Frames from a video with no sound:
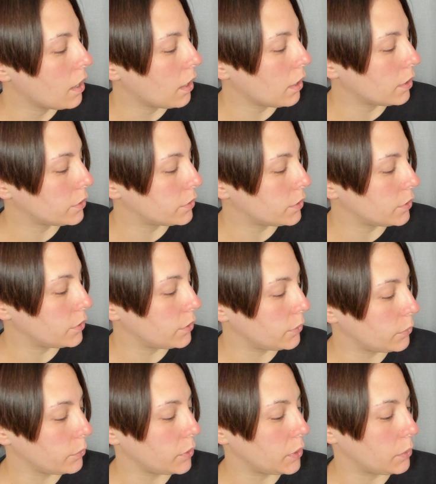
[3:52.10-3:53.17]
On the
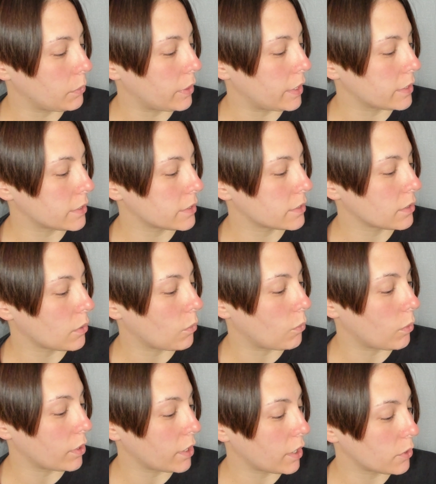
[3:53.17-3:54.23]
new US
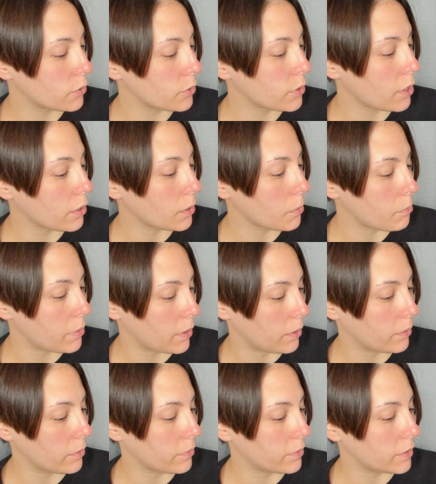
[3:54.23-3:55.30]
$100 bill,
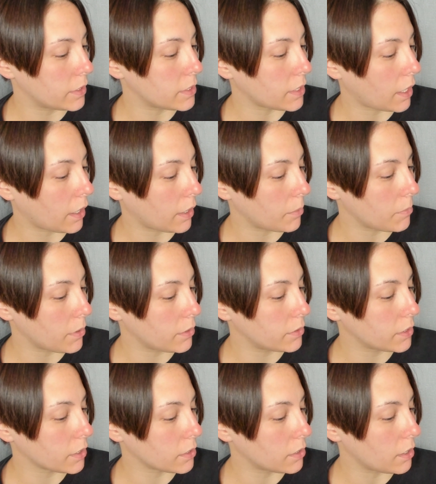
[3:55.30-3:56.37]
the time on
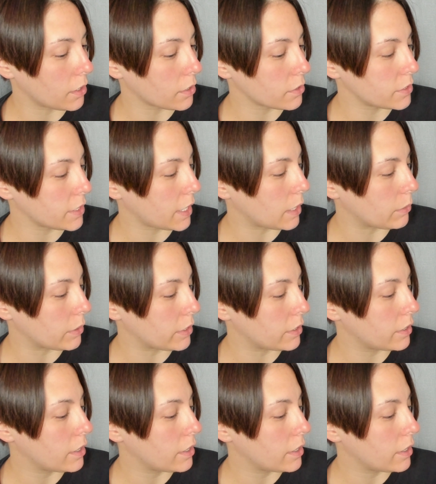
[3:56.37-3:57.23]
the clock tower